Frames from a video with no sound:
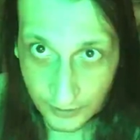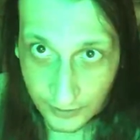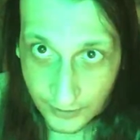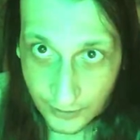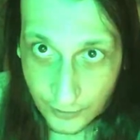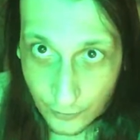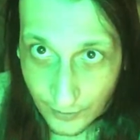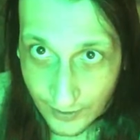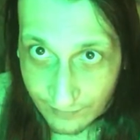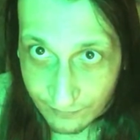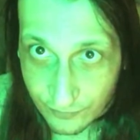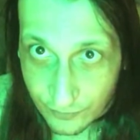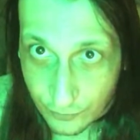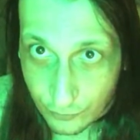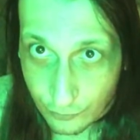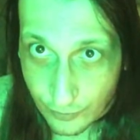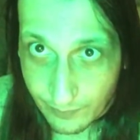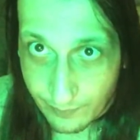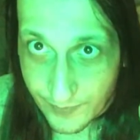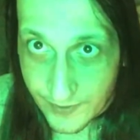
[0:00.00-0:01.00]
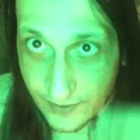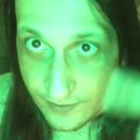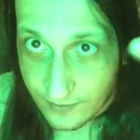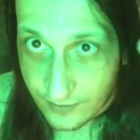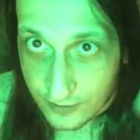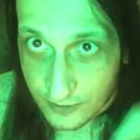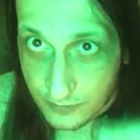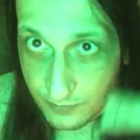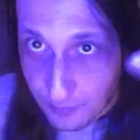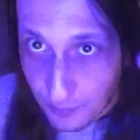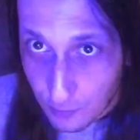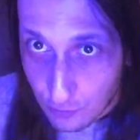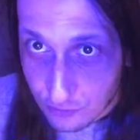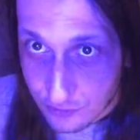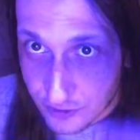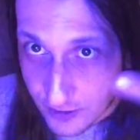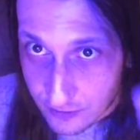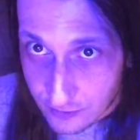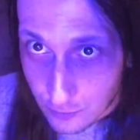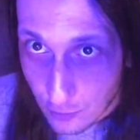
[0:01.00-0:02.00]
You have to repeat this
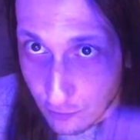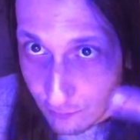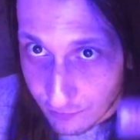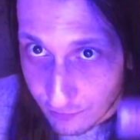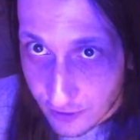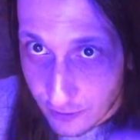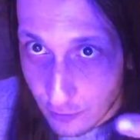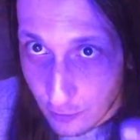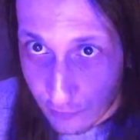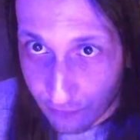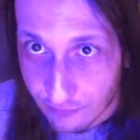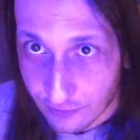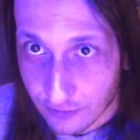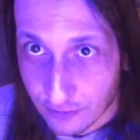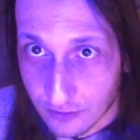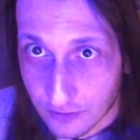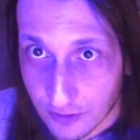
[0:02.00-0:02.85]
process over and over,